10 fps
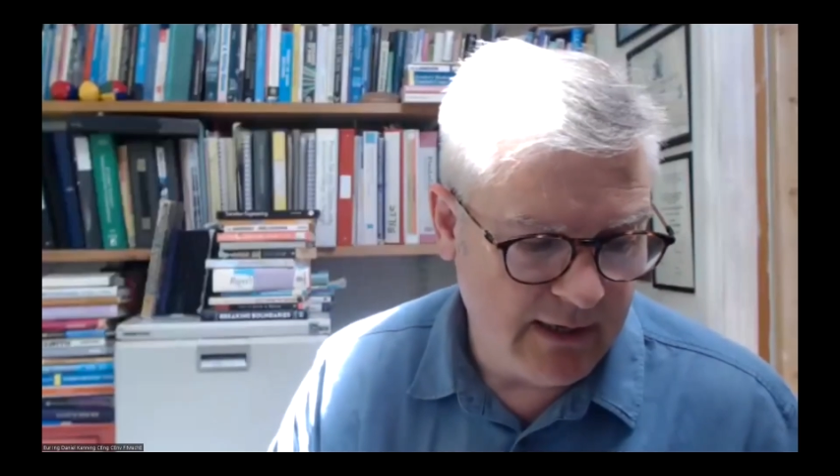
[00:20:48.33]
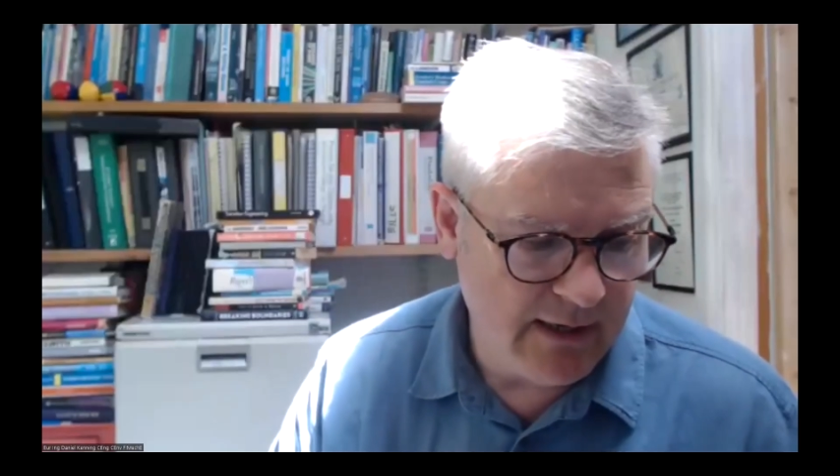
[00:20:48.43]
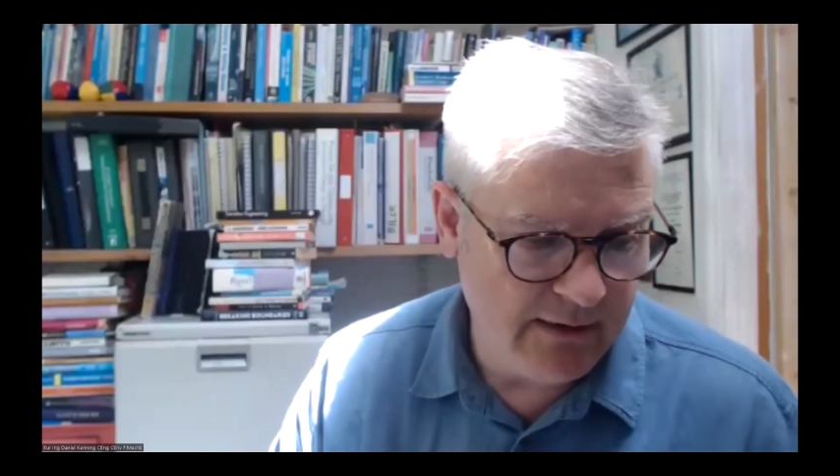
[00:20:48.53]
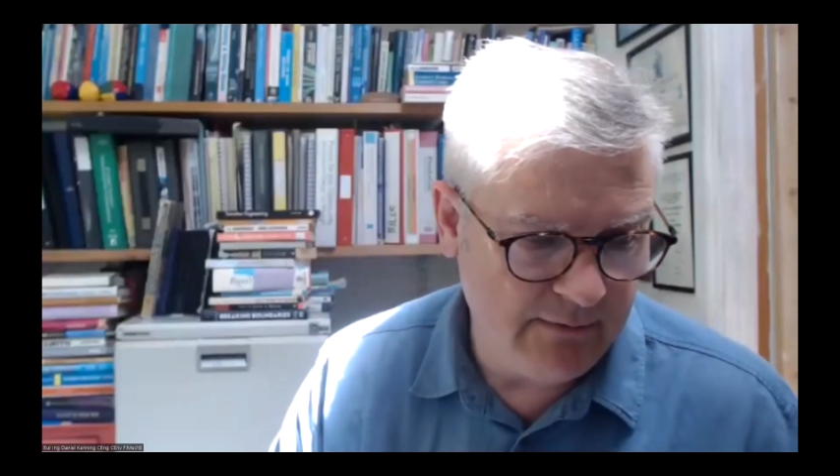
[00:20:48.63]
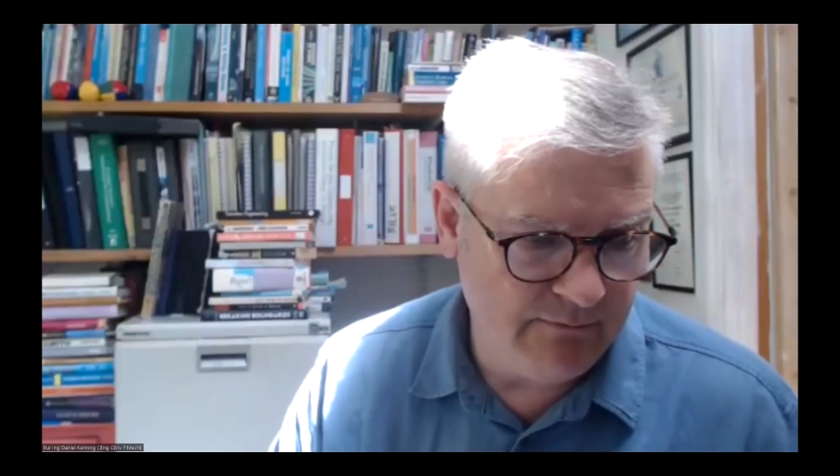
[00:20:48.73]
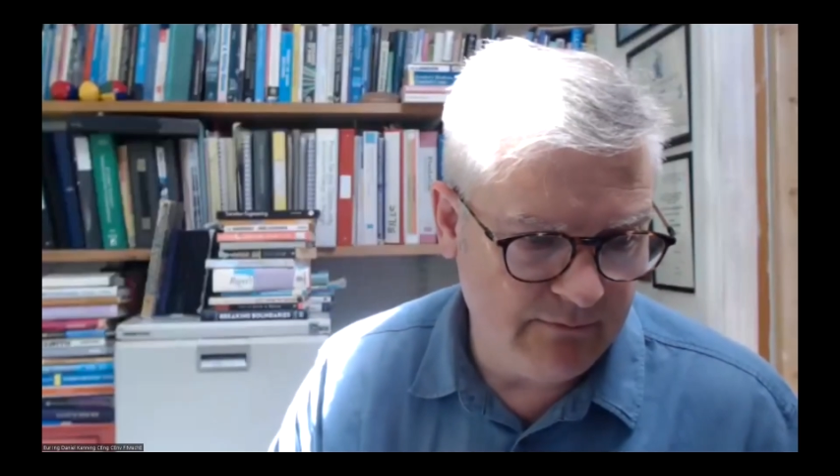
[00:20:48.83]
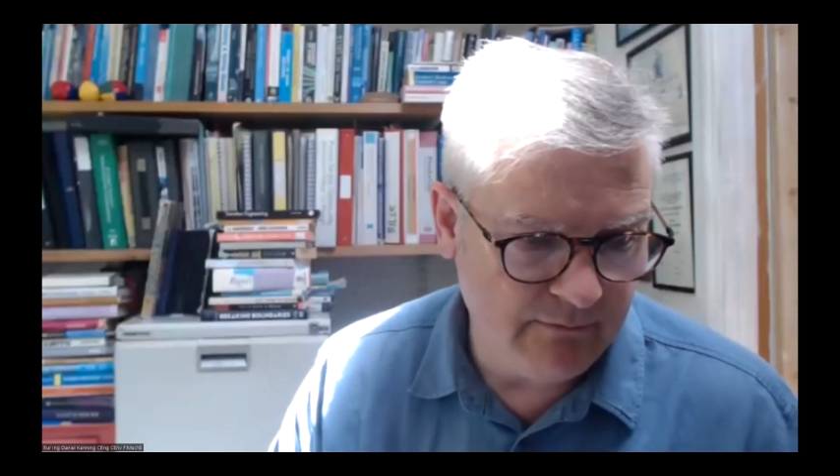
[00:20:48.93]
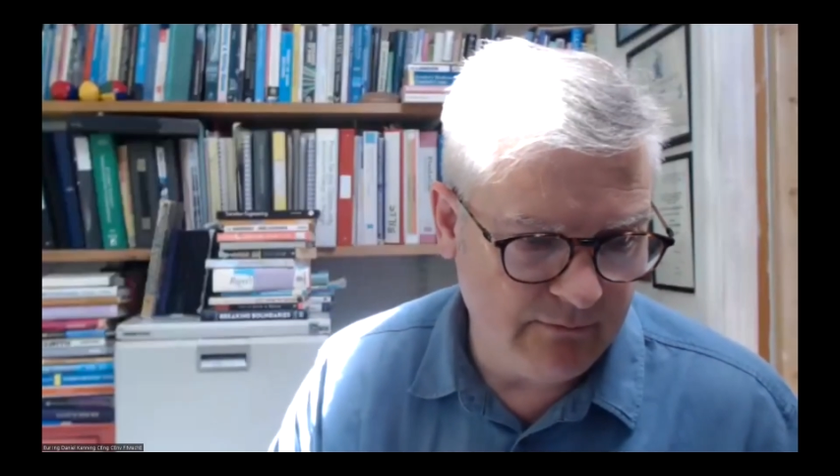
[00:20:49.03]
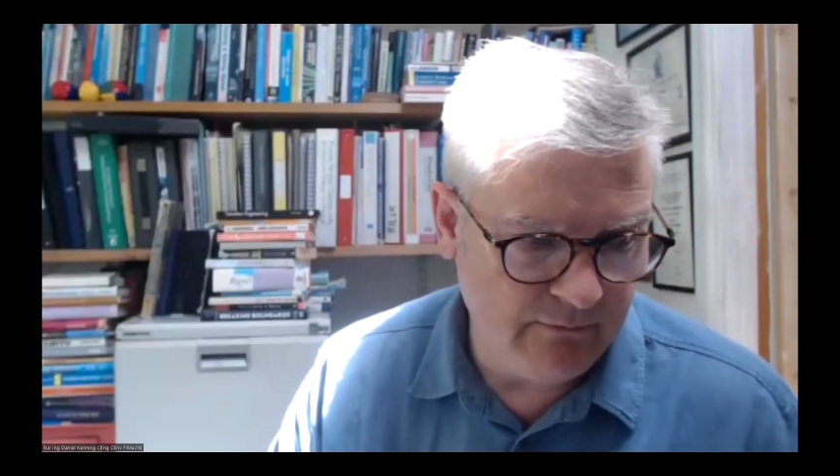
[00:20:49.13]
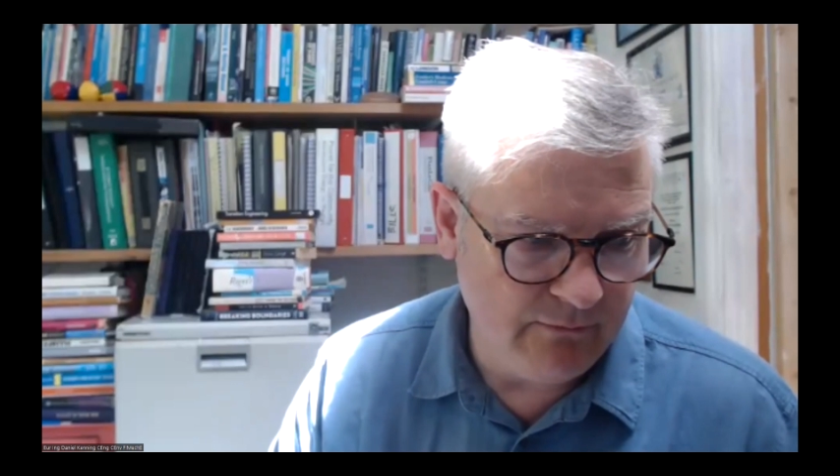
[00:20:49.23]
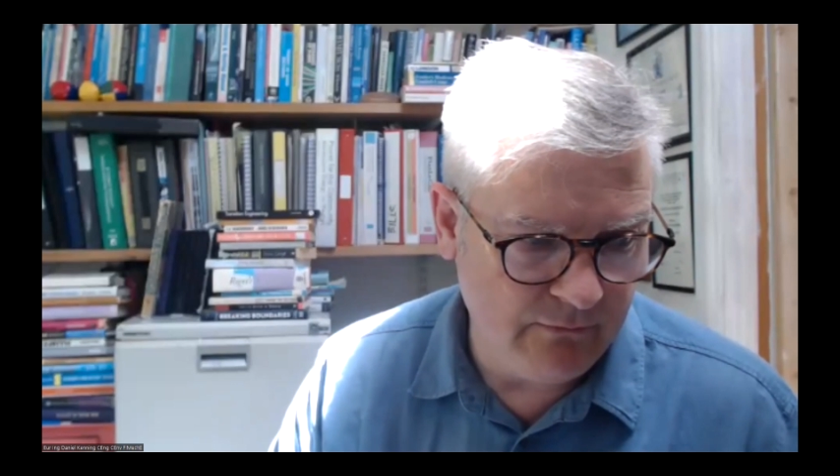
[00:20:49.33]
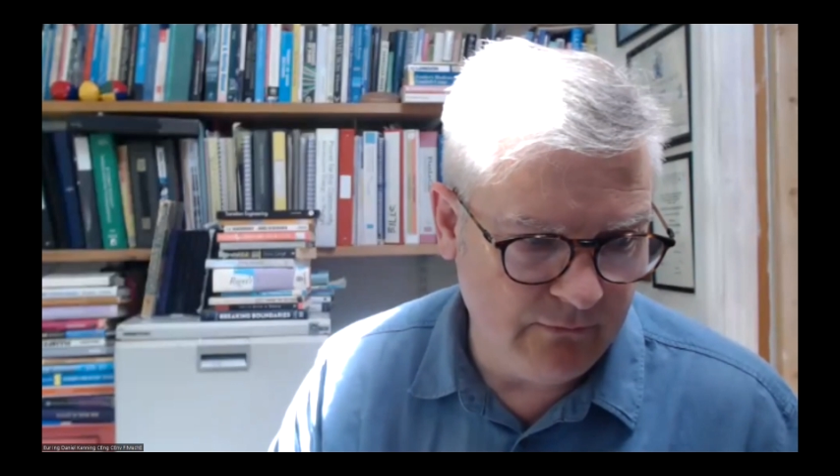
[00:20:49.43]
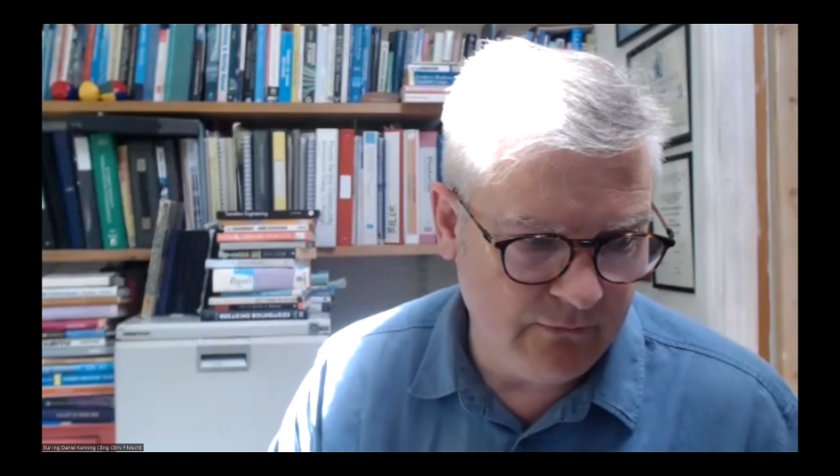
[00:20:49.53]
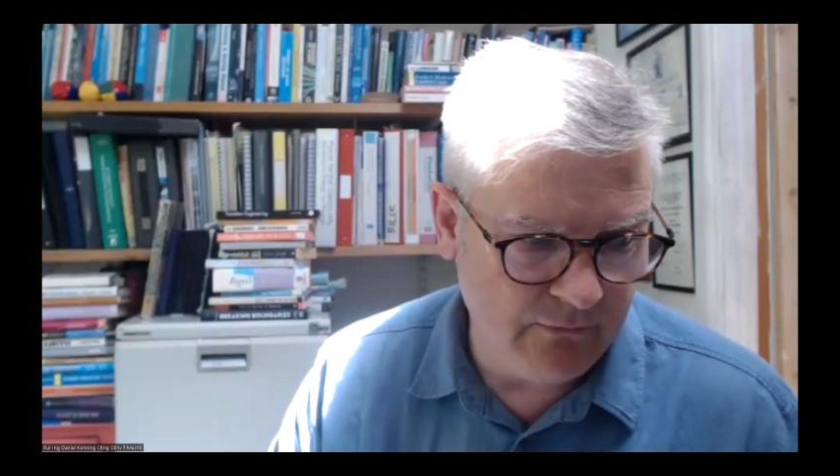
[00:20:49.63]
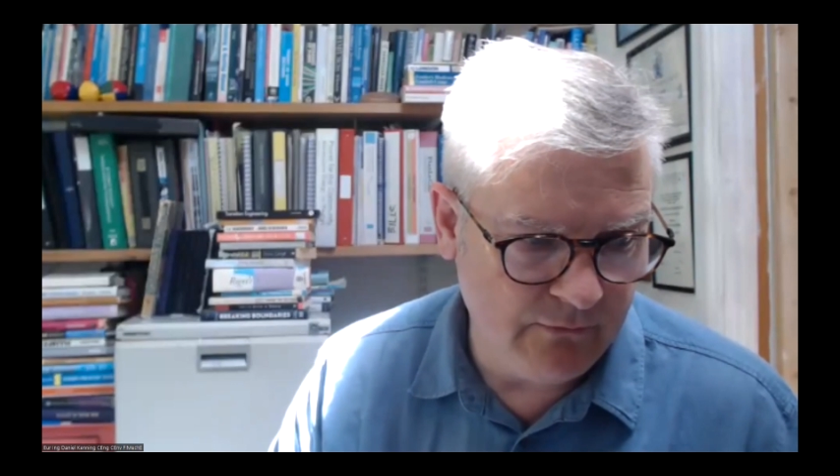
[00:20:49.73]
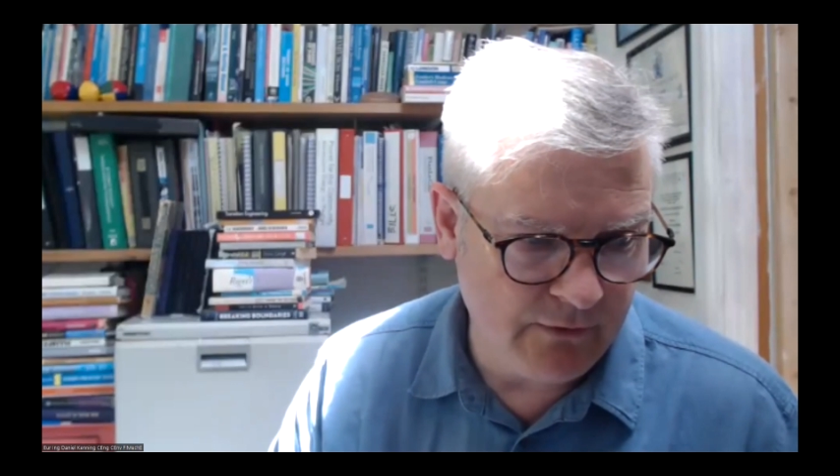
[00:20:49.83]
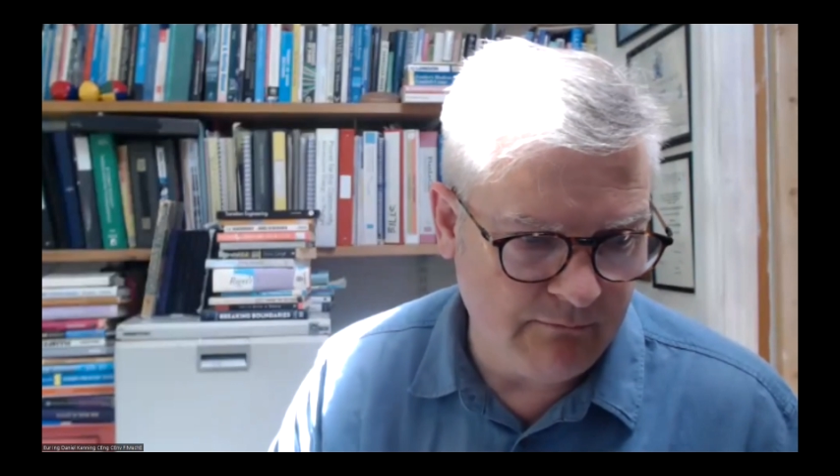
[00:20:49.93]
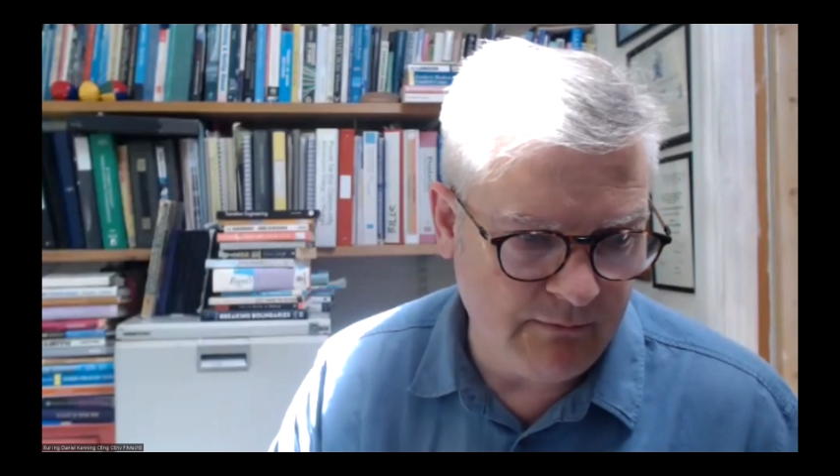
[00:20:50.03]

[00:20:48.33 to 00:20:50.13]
that